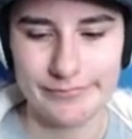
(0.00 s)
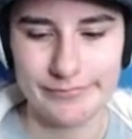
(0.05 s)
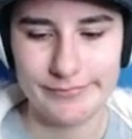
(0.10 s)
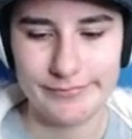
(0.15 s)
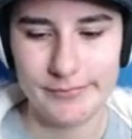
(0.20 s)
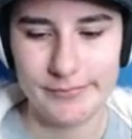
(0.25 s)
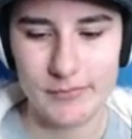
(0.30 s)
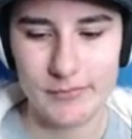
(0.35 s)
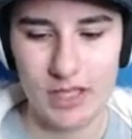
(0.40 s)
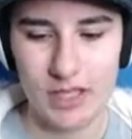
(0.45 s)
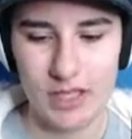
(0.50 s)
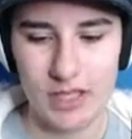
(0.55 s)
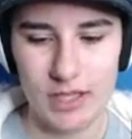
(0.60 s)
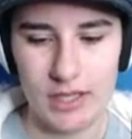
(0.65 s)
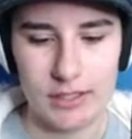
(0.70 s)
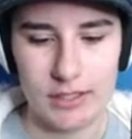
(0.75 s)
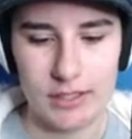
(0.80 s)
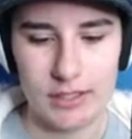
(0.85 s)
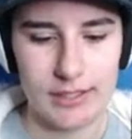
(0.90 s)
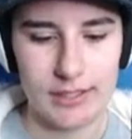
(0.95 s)
Yeah, no, that
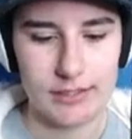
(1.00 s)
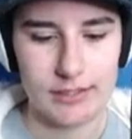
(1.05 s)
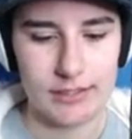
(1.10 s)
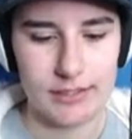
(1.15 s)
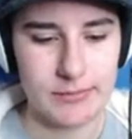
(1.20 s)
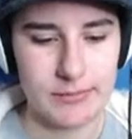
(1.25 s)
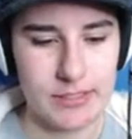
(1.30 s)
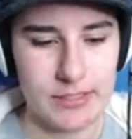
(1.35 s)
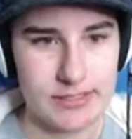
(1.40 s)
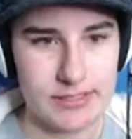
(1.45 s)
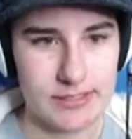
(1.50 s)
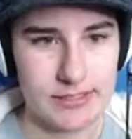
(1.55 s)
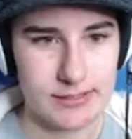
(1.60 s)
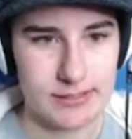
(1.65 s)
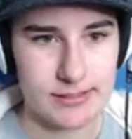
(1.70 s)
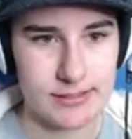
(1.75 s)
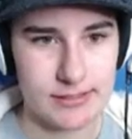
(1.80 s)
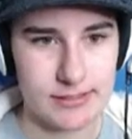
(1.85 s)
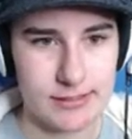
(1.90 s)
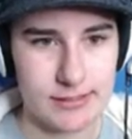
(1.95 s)
makes sense.
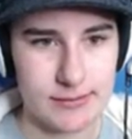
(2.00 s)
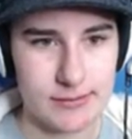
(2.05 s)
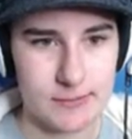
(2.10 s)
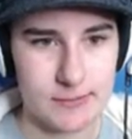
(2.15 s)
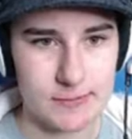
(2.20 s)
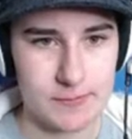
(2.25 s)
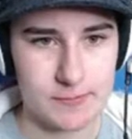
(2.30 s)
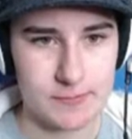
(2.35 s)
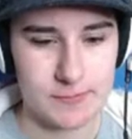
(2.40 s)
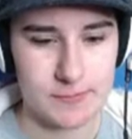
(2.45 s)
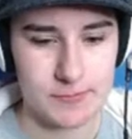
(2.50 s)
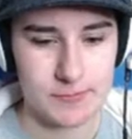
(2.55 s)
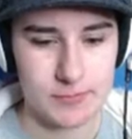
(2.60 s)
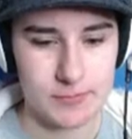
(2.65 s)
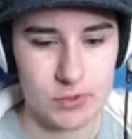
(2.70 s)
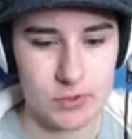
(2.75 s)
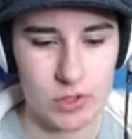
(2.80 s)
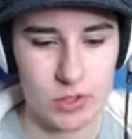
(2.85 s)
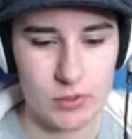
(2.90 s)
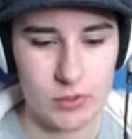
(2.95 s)
Oh, we got a
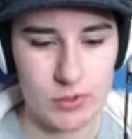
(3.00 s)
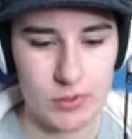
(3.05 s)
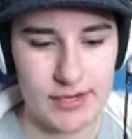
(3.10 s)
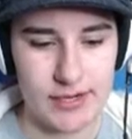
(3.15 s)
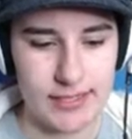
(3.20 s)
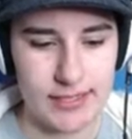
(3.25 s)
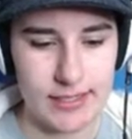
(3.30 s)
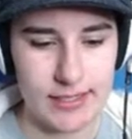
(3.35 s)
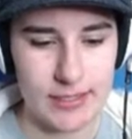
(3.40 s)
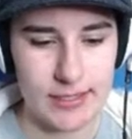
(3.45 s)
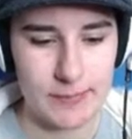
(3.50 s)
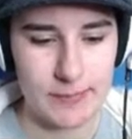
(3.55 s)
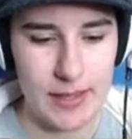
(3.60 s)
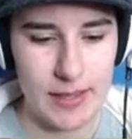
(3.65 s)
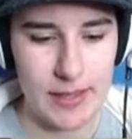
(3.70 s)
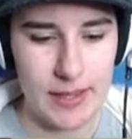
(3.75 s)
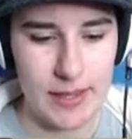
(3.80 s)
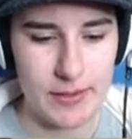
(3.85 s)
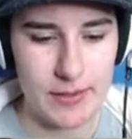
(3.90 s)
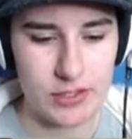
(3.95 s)
stinker baby on the loose.
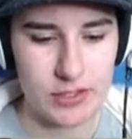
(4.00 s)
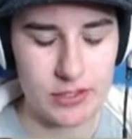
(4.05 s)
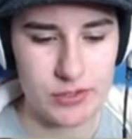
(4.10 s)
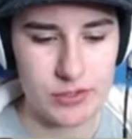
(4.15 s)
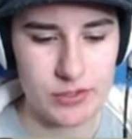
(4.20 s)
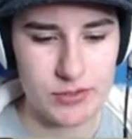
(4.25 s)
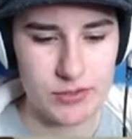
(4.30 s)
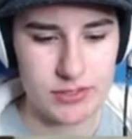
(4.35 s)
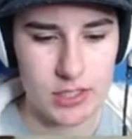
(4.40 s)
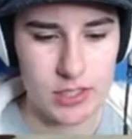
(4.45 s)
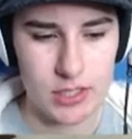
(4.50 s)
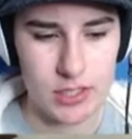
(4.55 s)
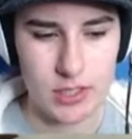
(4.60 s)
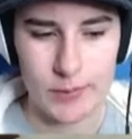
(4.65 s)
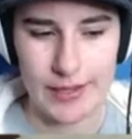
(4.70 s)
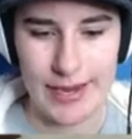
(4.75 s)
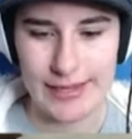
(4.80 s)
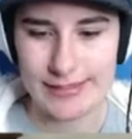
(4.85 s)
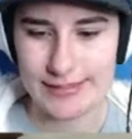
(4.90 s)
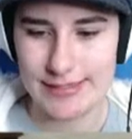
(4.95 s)
We got a stank
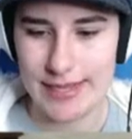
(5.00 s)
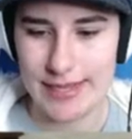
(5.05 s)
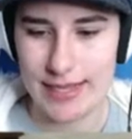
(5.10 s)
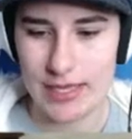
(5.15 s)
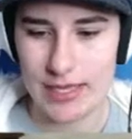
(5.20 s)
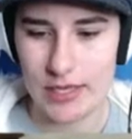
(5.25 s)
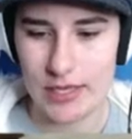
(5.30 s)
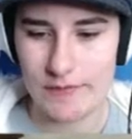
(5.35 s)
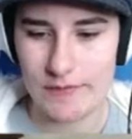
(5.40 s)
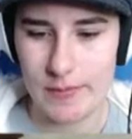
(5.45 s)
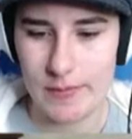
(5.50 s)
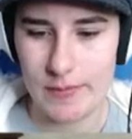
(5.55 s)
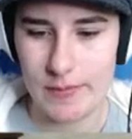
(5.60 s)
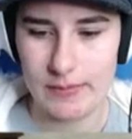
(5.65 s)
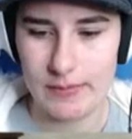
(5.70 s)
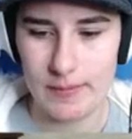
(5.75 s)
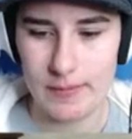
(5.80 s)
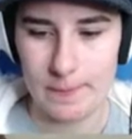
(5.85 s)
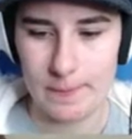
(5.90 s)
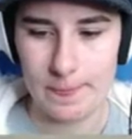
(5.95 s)
of a baby.
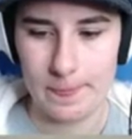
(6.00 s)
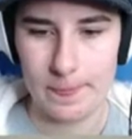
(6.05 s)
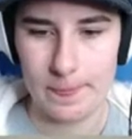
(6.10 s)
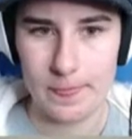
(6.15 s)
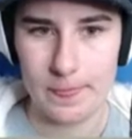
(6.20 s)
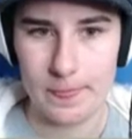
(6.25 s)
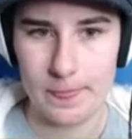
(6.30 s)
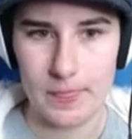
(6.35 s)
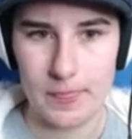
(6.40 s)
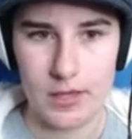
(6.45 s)
Alright.